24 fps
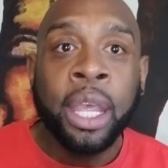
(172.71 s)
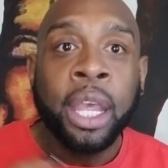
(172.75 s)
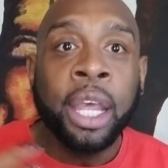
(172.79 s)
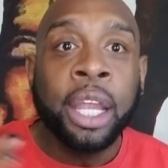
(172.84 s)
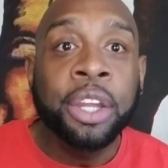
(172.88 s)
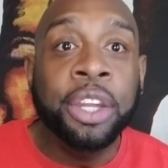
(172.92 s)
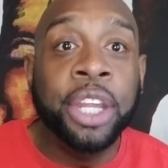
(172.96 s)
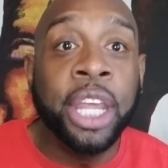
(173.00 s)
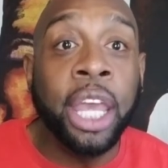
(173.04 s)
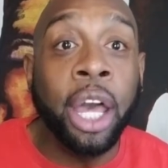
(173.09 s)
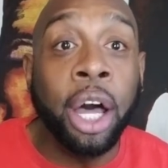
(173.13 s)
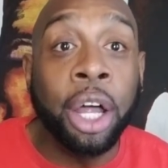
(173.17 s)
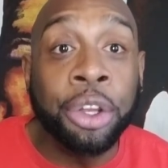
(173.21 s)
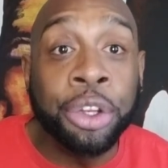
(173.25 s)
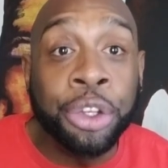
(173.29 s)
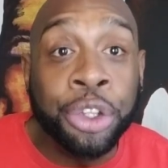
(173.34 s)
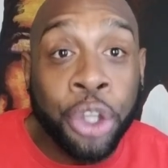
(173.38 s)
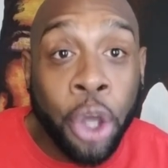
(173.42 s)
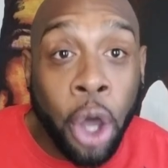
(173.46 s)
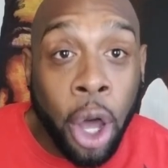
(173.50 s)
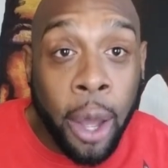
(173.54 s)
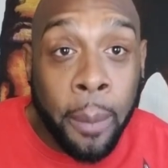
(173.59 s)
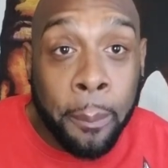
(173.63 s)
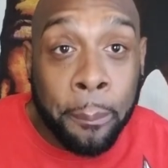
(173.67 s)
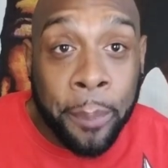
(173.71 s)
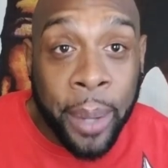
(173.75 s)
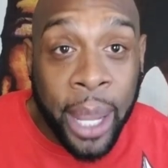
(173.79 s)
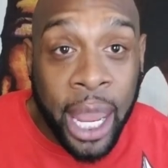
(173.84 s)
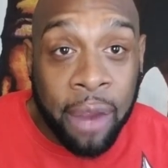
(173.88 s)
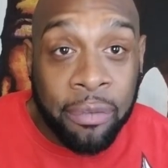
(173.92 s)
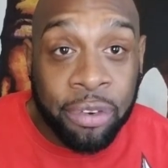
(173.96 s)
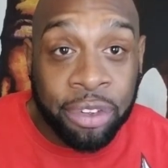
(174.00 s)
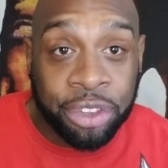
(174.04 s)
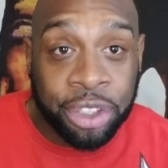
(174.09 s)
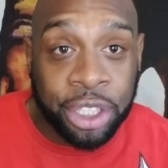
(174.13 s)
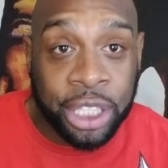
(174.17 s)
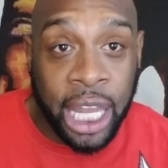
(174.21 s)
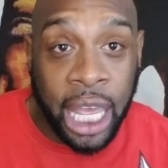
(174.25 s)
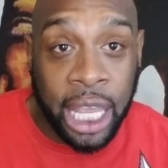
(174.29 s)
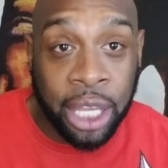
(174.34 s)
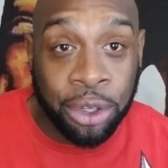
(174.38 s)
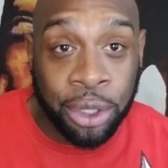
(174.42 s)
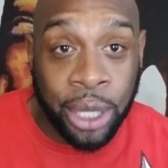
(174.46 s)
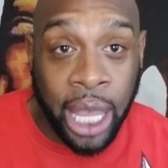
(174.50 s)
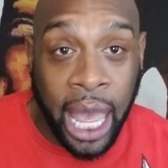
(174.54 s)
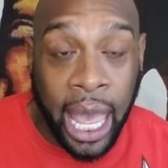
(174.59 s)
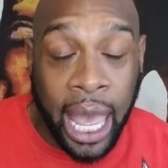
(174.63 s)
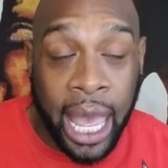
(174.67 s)
The adult beverage today,
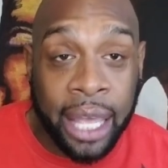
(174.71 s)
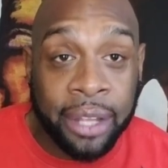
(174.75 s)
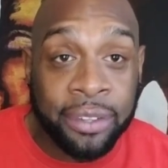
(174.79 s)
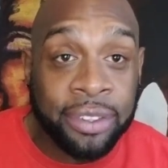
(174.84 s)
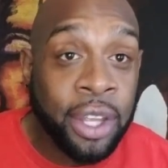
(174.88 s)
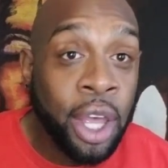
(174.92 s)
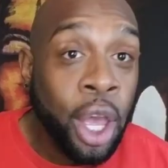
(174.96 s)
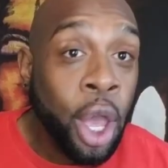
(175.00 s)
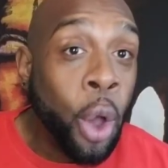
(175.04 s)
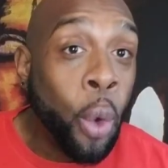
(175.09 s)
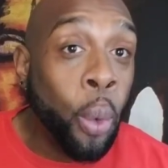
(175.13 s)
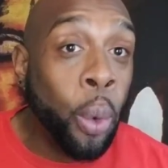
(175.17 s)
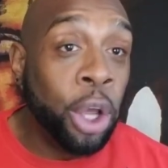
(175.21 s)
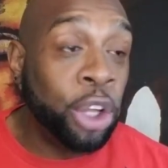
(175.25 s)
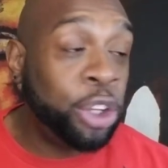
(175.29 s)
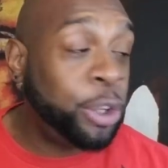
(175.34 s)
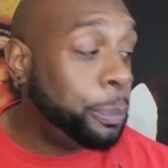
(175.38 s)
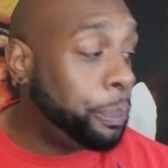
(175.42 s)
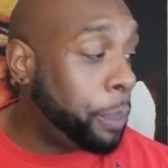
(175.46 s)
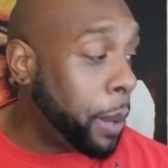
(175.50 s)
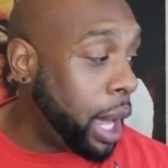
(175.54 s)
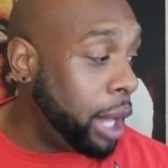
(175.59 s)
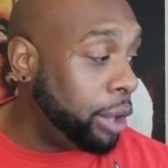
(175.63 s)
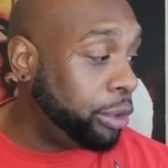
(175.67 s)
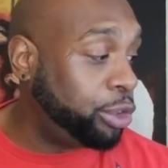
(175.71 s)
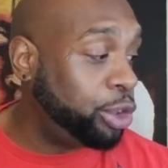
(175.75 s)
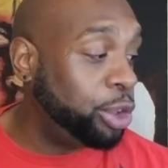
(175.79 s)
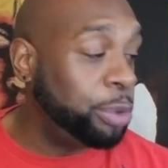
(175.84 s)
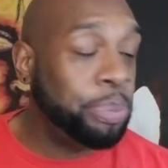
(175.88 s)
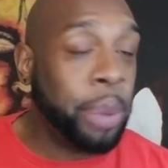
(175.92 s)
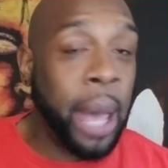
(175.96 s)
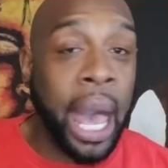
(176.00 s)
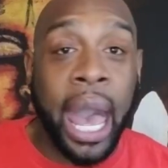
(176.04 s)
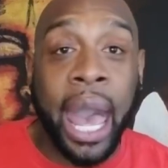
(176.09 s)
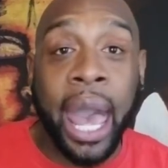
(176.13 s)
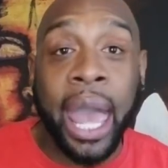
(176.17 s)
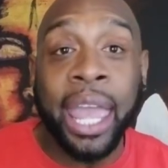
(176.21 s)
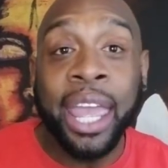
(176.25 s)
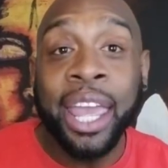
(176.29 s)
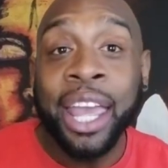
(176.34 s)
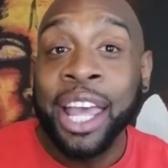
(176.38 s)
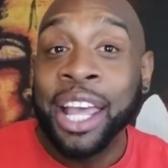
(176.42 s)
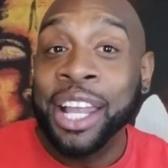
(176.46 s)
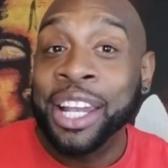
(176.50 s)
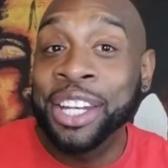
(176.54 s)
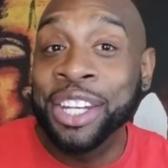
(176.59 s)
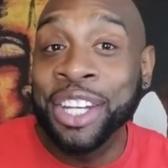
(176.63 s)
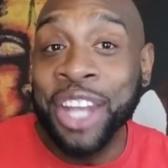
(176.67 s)
you guys, was sponsored by
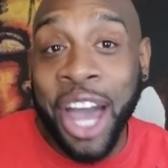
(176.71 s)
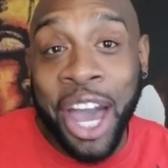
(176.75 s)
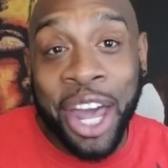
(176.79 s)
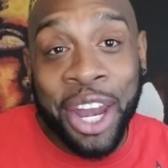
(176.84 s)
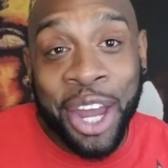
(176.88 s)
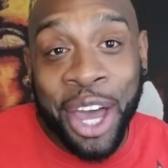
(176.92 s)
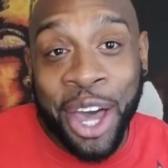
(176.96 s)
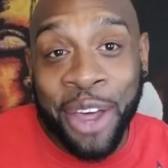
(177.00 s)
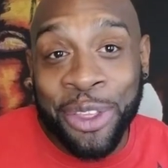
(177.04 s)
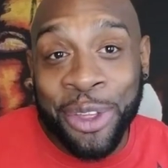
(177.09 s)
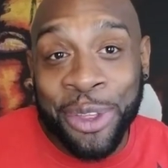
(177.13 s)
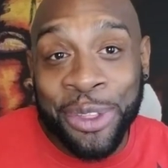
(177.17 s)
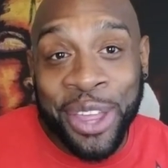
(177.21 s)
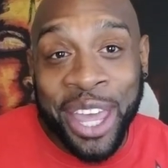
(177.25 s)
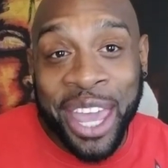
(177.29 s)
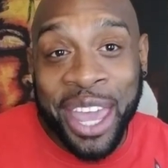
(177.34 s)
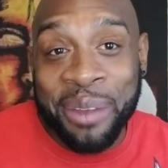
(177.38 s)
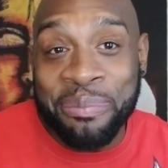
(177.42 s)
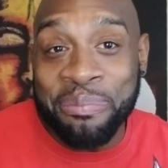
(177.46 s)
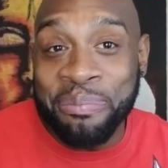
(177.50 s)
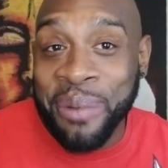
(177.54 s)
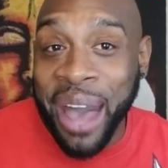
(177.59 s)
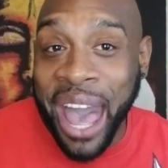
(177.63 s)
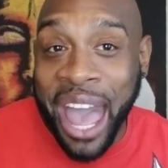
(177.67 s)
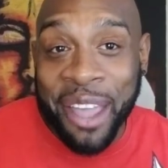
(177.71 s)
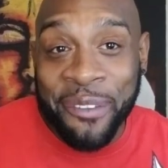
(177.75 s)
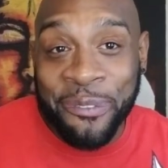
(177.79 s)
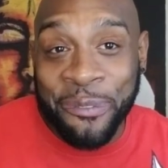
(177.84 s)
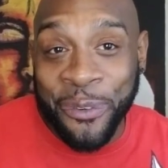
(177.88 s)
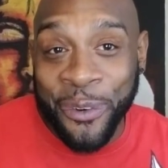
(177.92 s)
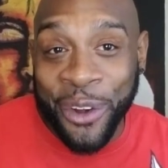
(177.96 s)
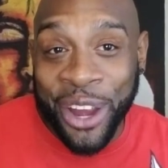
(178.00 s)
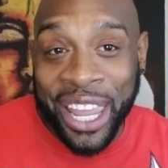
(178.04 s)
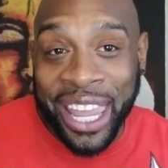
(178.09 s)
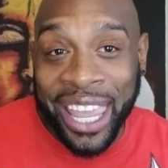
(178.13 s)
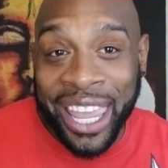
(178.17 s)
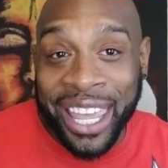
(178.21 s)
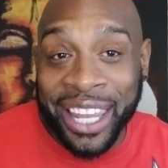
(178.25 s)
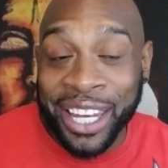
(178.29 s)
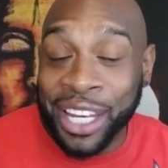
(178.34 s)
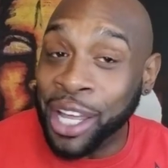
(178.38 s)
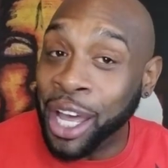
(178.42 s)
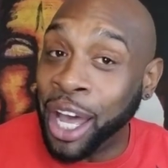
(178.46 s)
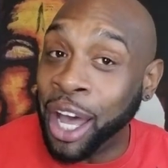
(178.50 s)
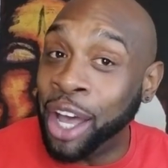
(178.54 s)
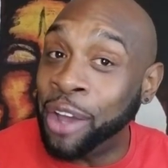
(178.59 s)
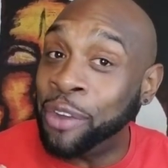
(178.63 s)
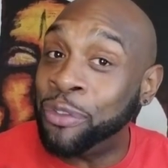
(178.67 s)
none other than my friend,
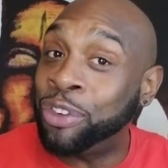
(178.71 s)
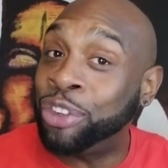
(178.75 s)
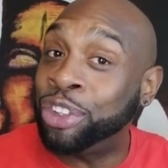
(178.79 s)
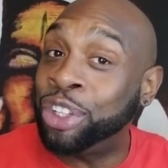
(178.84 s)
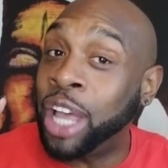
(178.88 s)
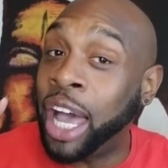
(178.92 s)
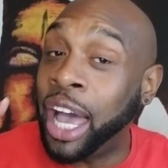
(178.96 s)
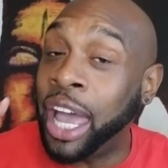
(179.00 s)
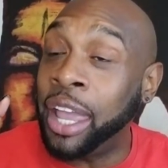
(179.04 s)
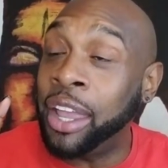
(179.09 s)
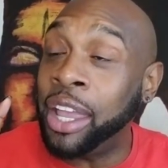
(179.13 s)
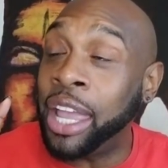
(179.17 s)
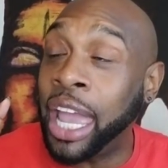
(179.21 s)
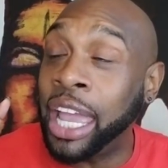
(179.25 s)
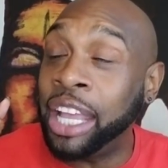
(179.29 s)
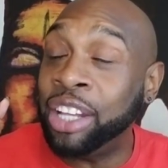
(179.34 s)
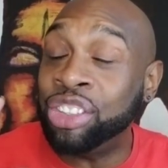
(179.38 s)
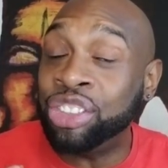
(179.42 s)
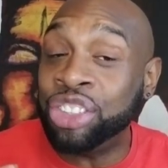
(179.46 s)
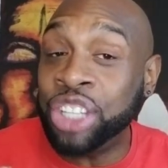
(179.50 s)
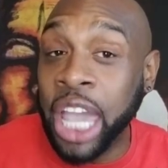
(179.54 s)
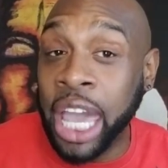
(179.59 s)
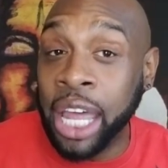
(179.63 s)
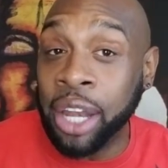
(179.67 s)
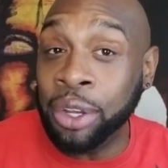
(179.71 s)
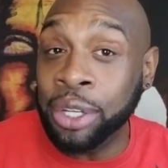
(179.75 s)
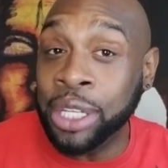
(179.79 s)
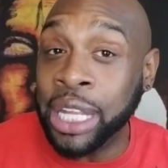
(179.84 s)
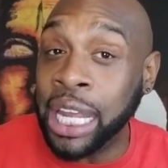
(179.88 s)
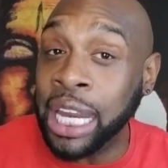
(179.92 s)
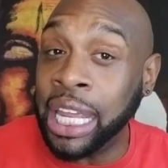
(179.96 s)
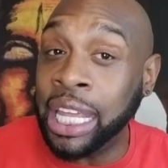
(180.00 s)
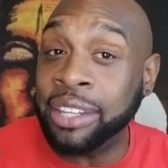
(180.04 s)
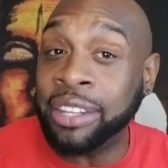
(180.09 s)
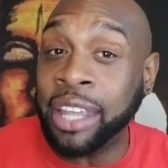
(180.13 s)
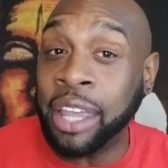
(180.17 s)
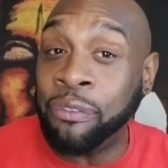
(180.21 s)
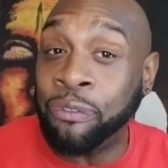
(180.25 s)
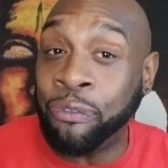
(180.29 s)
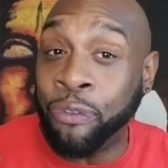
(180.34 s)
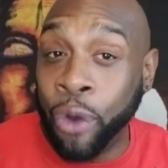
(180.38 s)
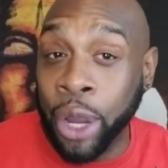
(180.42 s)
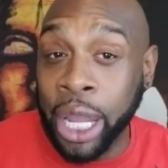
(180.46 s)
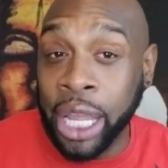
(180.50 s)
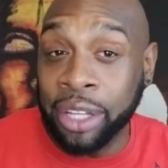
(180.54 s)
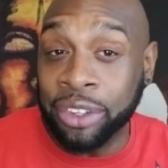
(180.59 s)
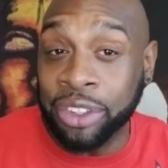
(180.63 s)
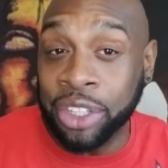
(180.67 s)
a, a, a channel that is a
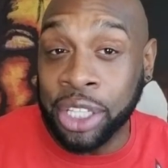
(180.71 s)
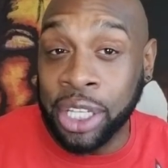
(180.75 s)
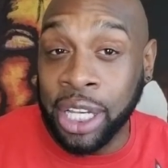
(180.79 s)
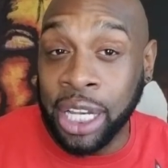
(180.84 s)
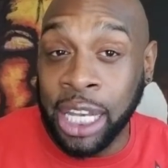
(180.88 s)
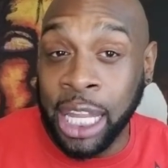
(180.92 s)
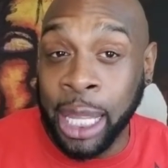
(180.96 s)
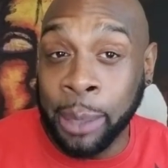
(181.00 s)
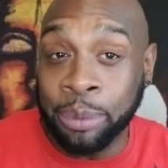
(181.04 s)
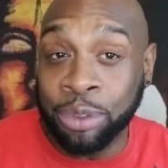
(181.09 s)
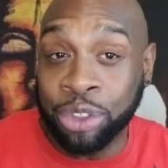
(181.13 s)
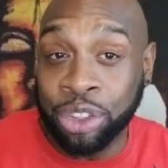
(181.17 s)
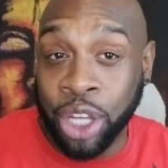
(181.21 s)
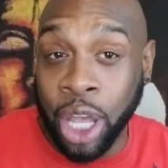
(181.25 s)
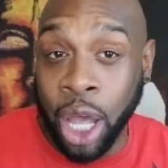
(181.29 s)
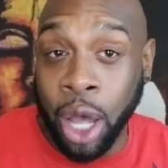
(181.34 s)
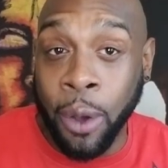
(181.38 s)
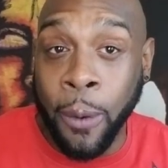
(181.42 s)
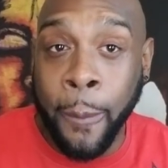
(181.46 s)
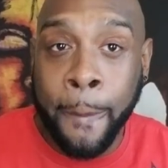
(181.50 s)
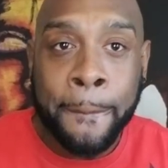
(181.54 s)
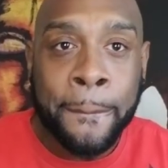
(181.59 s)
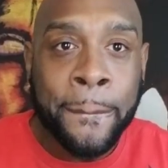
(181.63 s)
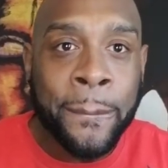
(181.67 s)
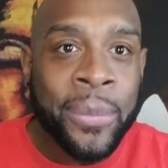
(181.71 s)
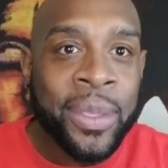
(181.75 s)
friend to the lip show.